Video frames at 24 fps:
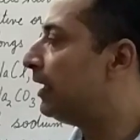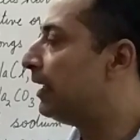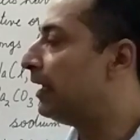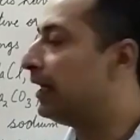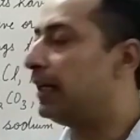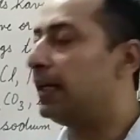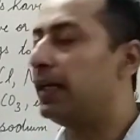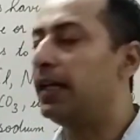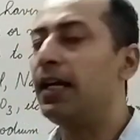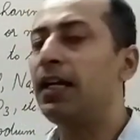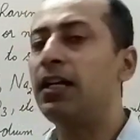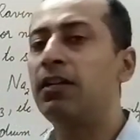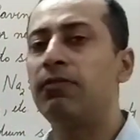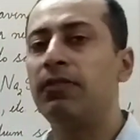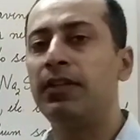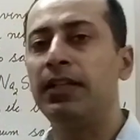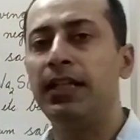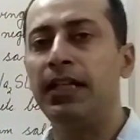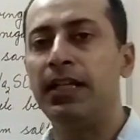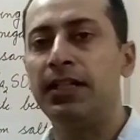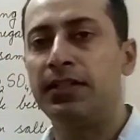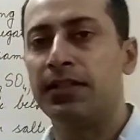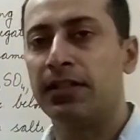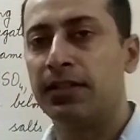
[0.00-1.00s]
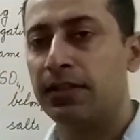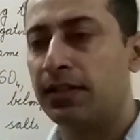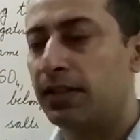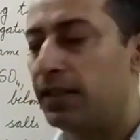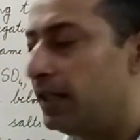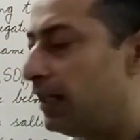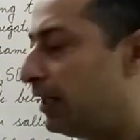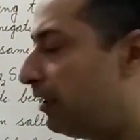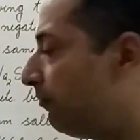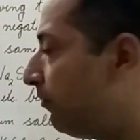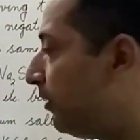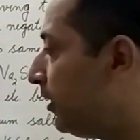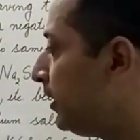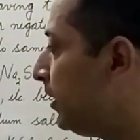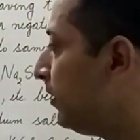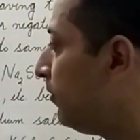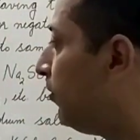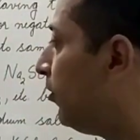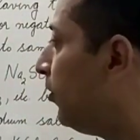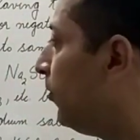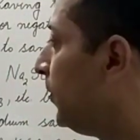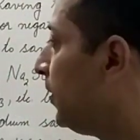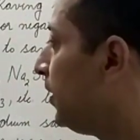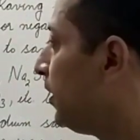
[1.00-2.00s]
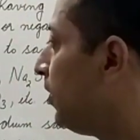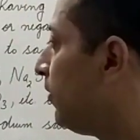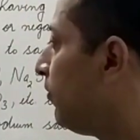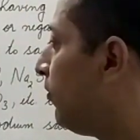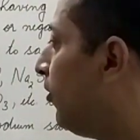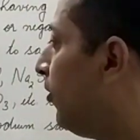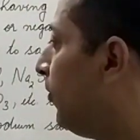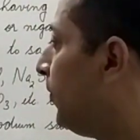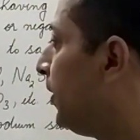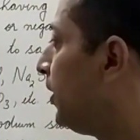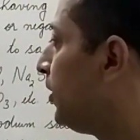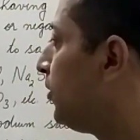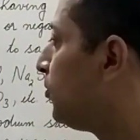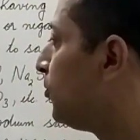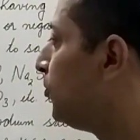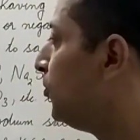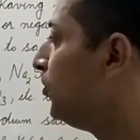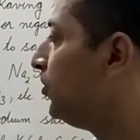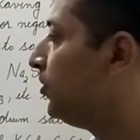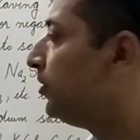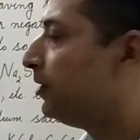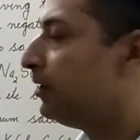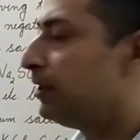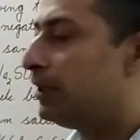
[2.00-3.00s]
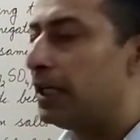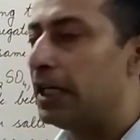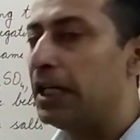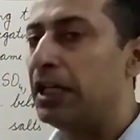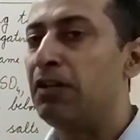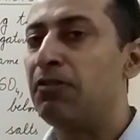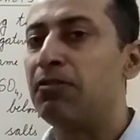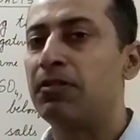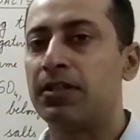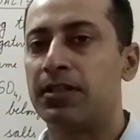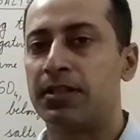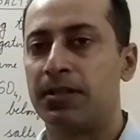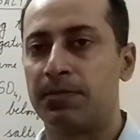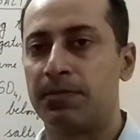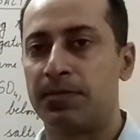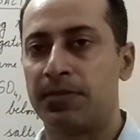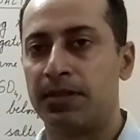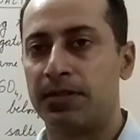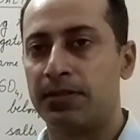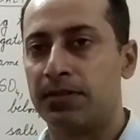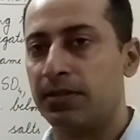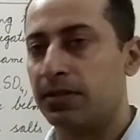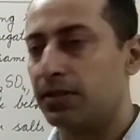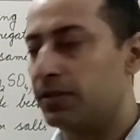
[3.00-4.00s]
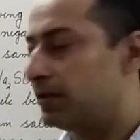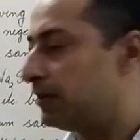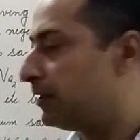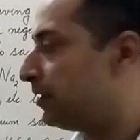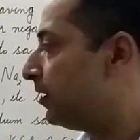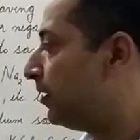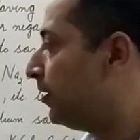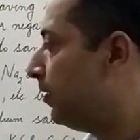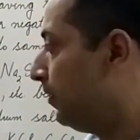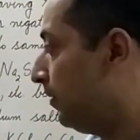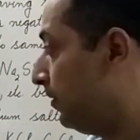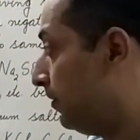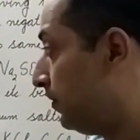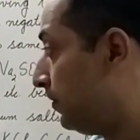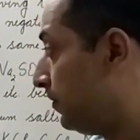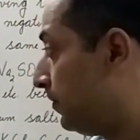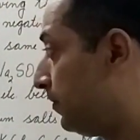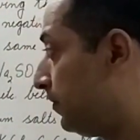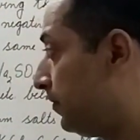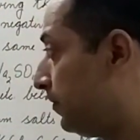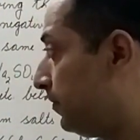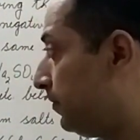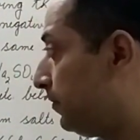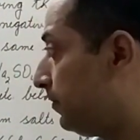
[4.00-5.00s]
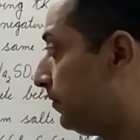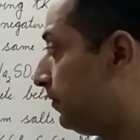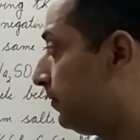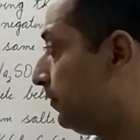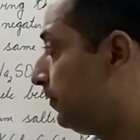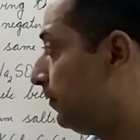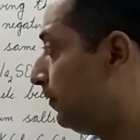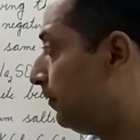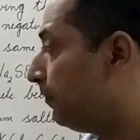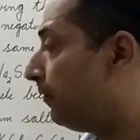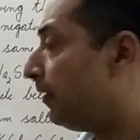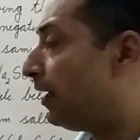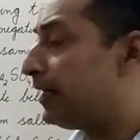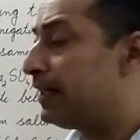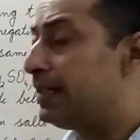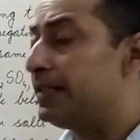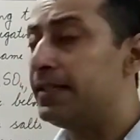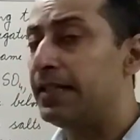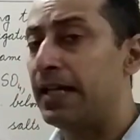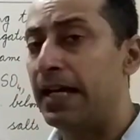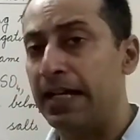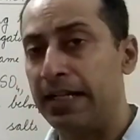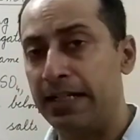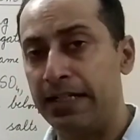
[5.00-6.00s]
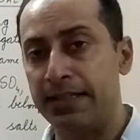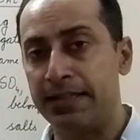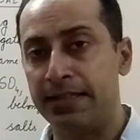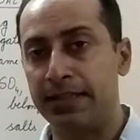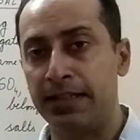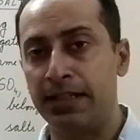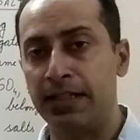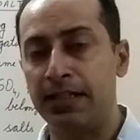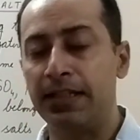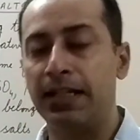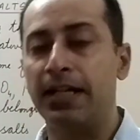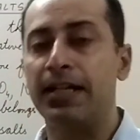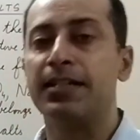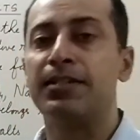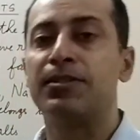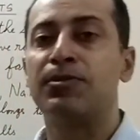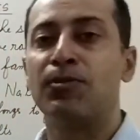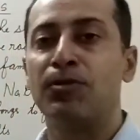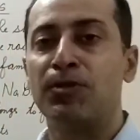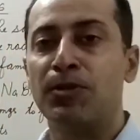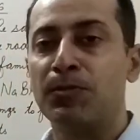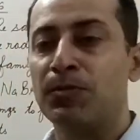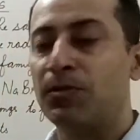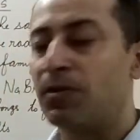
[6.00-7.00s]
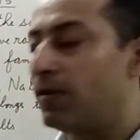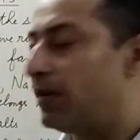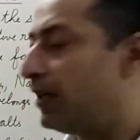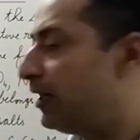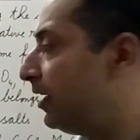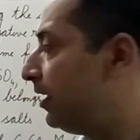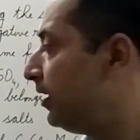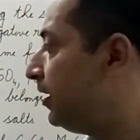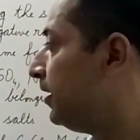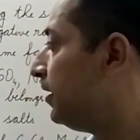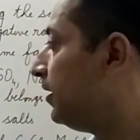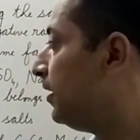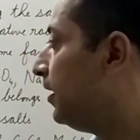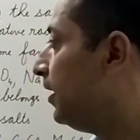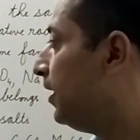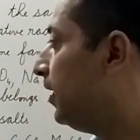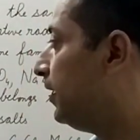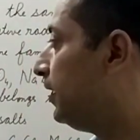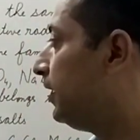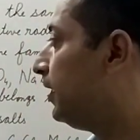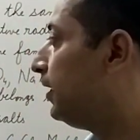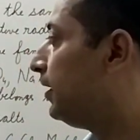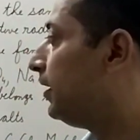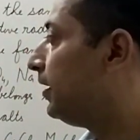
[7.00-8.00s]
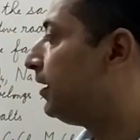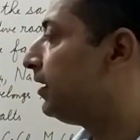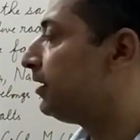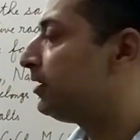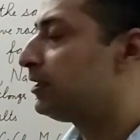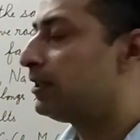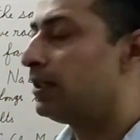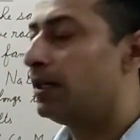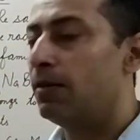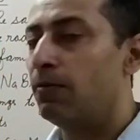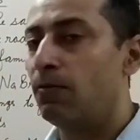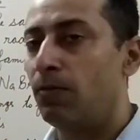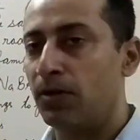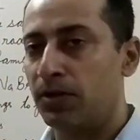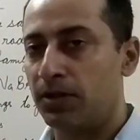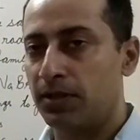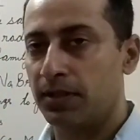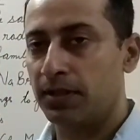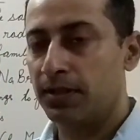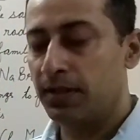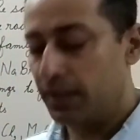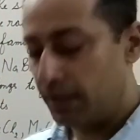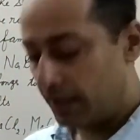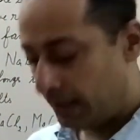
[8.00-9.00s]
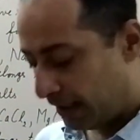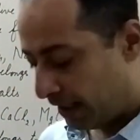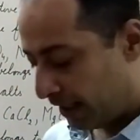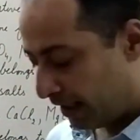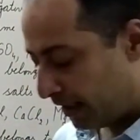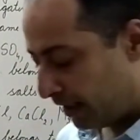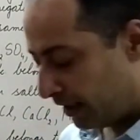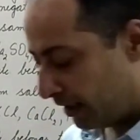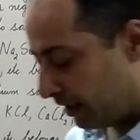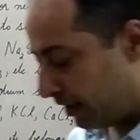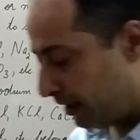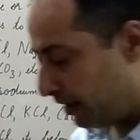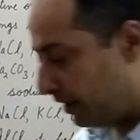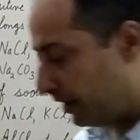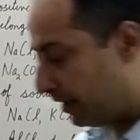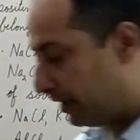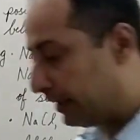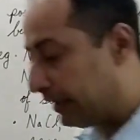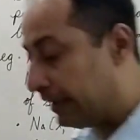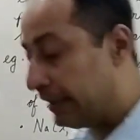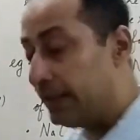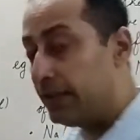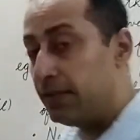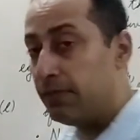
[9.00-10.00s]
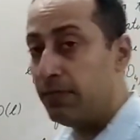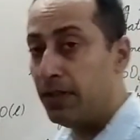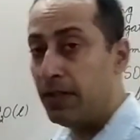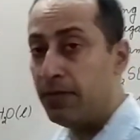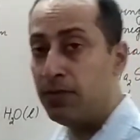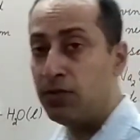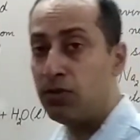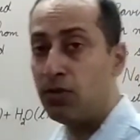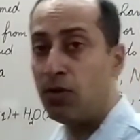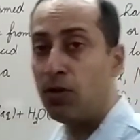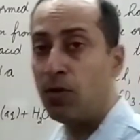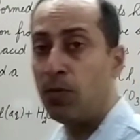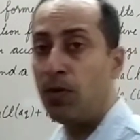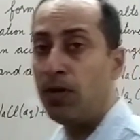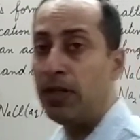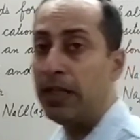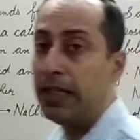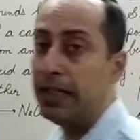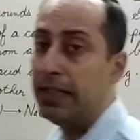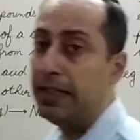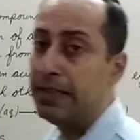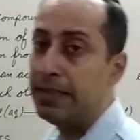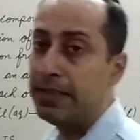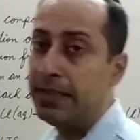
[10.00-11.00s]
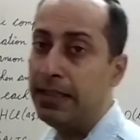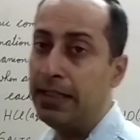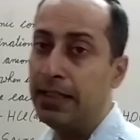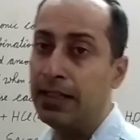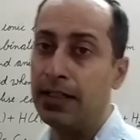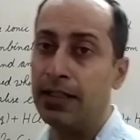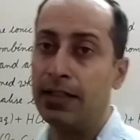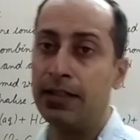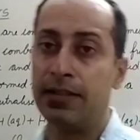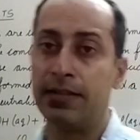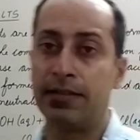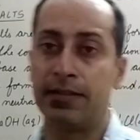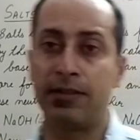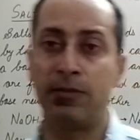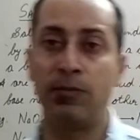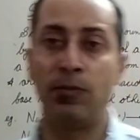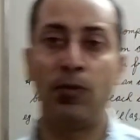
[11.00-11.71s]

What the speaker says: react with each other, and what they are forming two neutral substances. One is NaCl, that is sodium chloride, and the other is water. And this, when we talk about NaCl, this is the